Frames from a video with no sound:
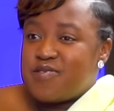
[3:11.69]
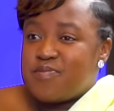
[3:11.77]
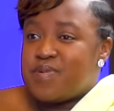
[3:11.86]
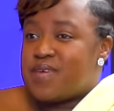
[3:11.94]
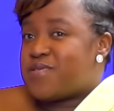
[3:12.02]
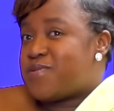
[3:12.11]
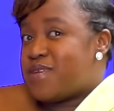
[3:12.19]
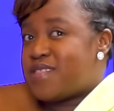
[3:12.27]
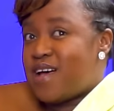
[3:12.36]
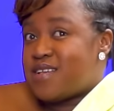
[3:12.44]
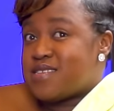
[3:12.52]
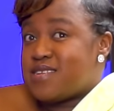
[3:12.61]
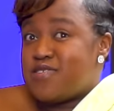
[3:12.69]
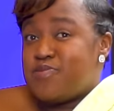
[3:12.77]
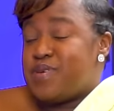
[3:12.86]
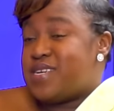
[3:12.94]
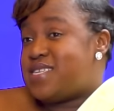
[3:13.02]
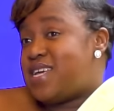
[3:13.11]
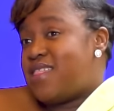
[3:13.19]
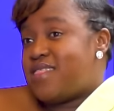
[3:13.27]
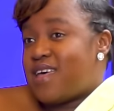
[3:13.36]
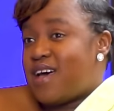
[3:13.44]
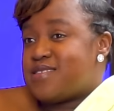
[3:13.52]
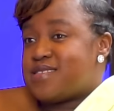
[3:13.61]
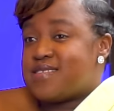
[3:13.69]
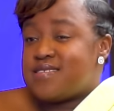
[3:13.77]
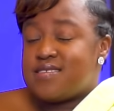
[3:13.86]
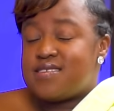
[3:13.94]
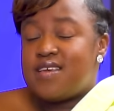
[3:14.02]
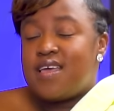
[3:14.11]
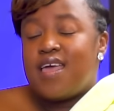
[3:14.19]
could be a 3,000, could be a 10,000.